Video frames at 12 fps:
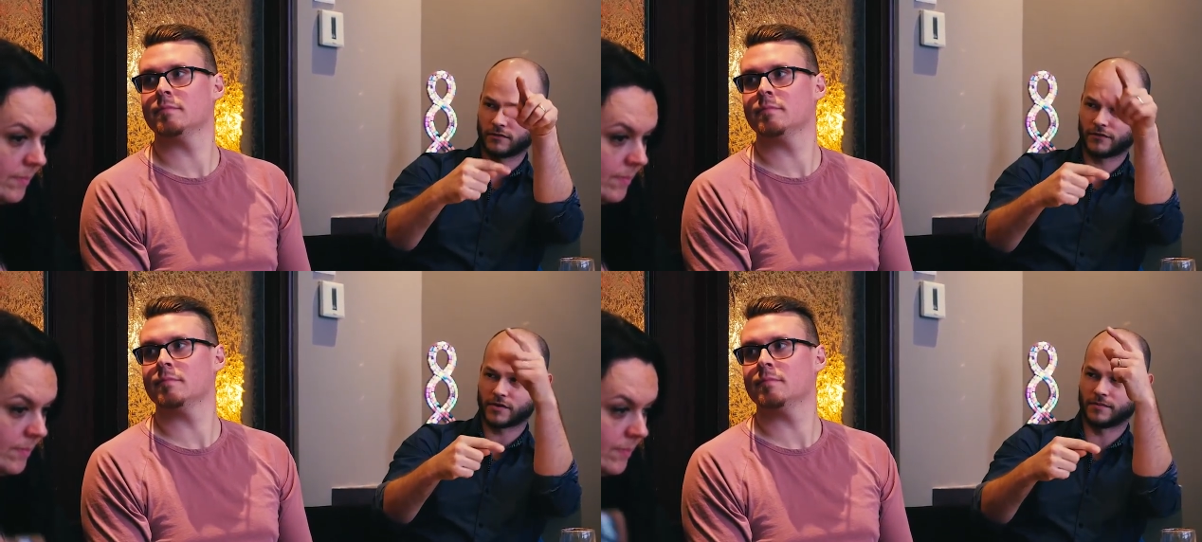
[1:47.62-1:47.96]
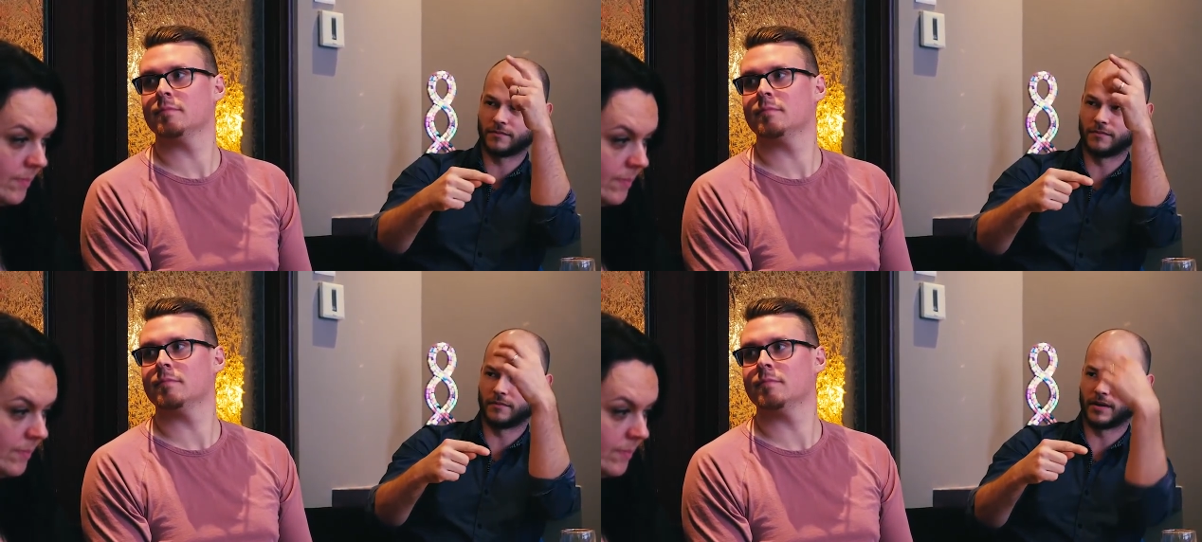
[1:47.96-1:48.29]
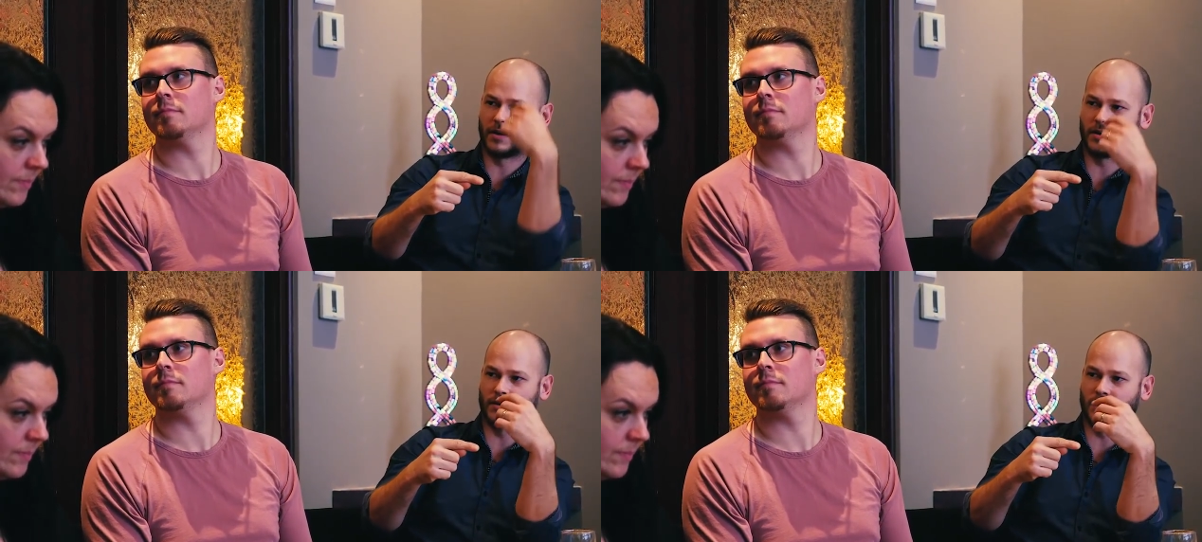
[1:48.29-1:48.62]
Speaker 1: from
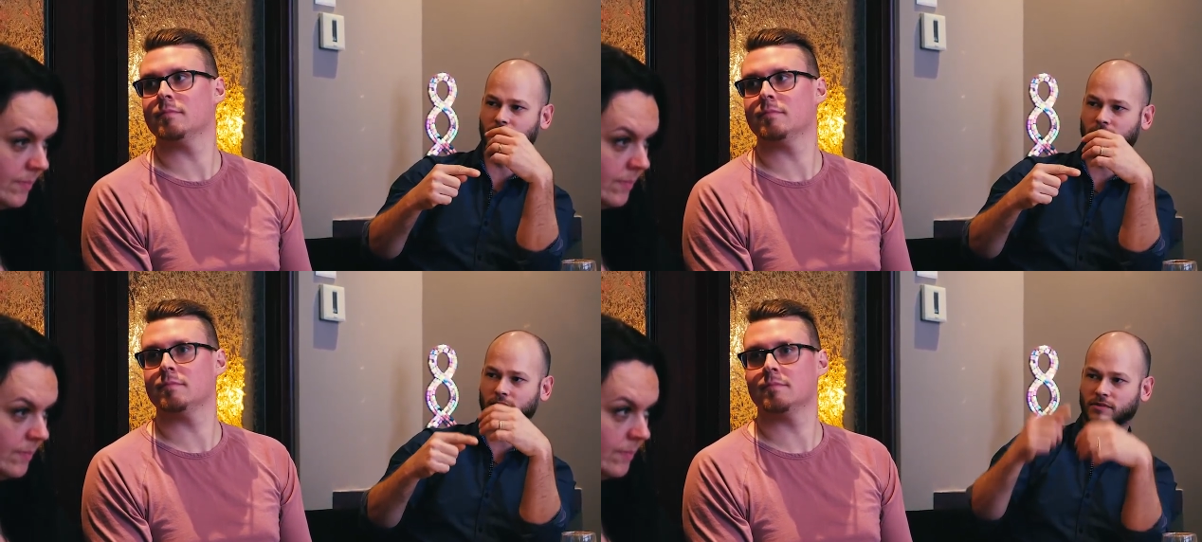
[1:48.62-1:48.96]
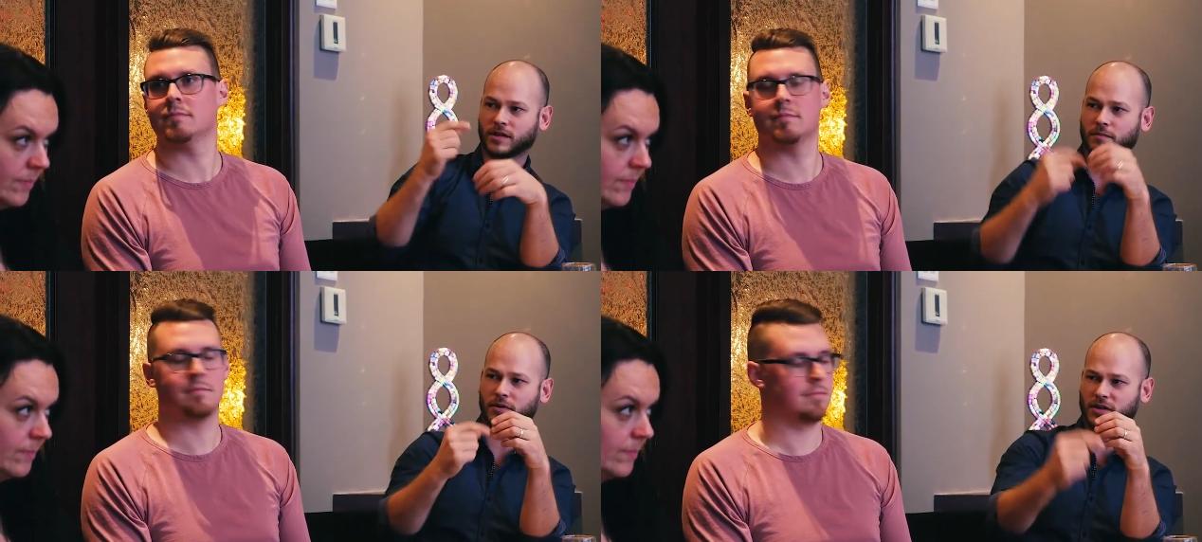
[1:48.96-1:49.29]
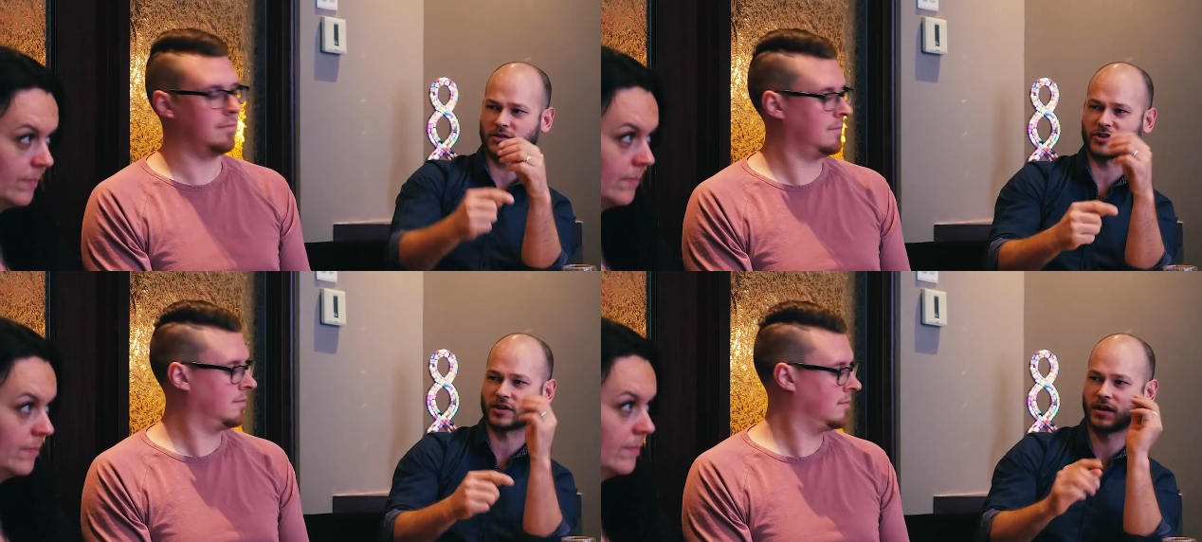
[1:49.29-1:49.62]
being not
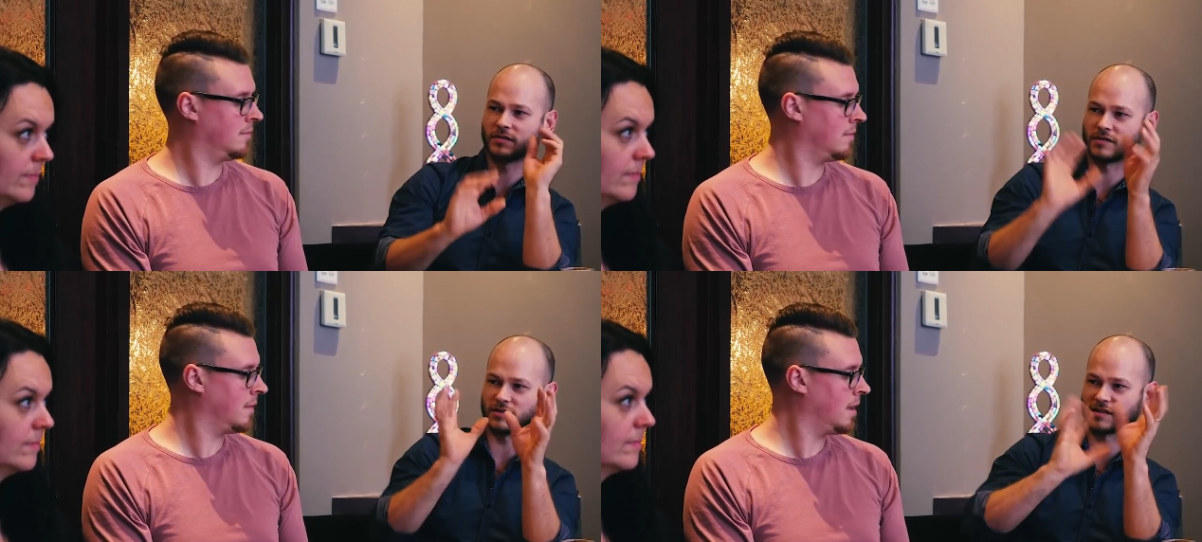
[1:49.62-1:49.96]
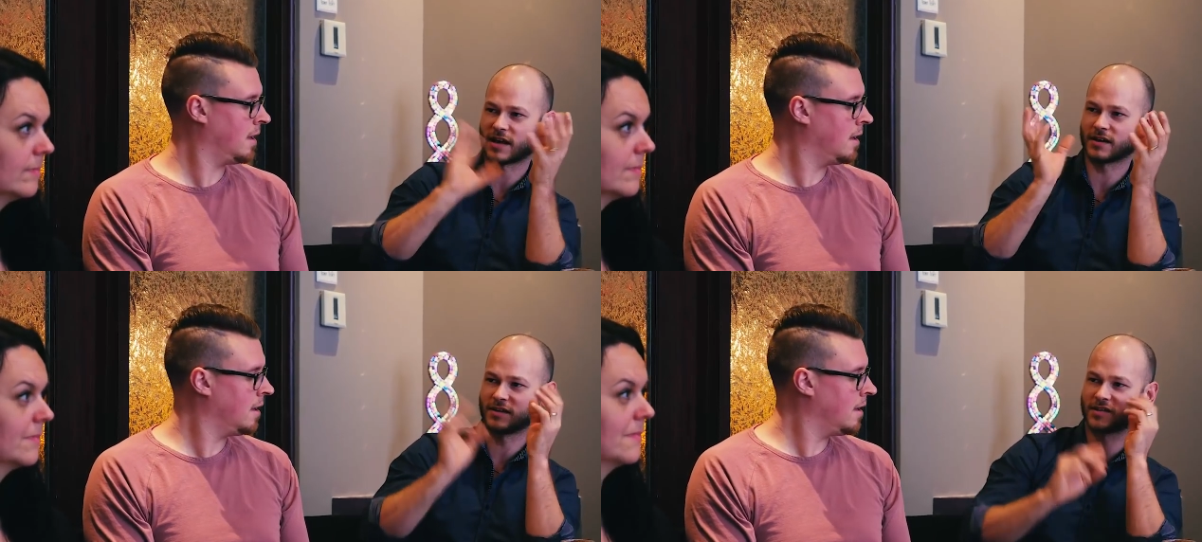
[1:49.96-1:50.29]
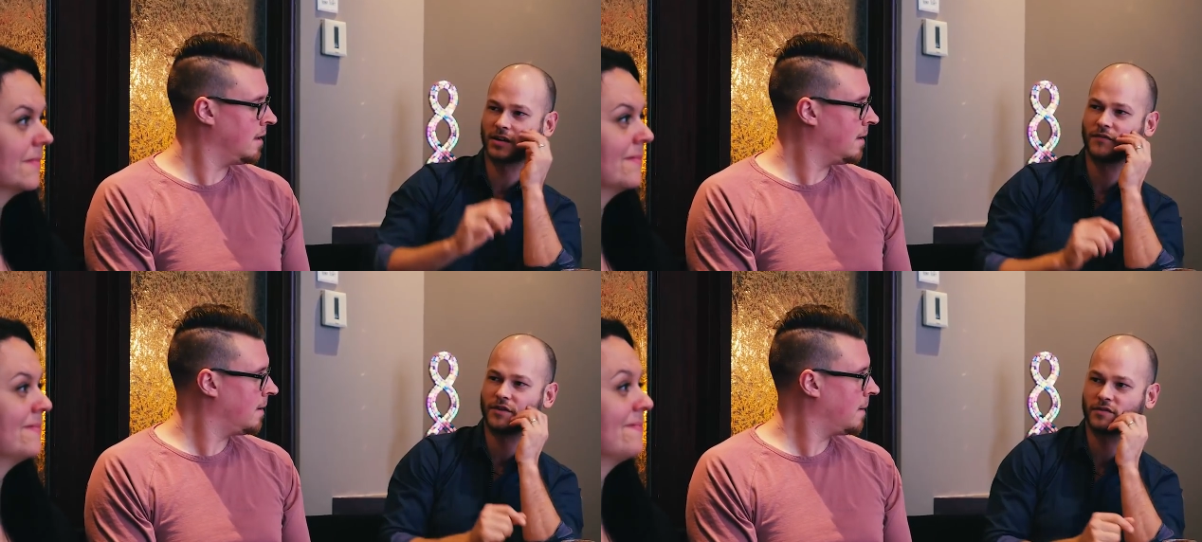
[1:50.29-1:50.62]
punished? It's
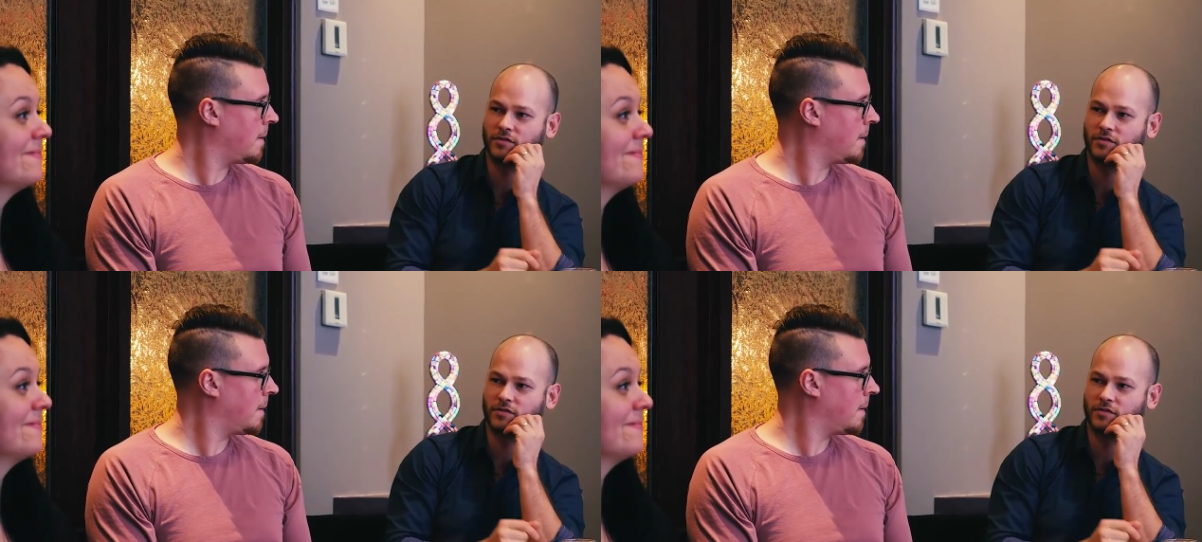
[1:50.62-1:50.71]
confused to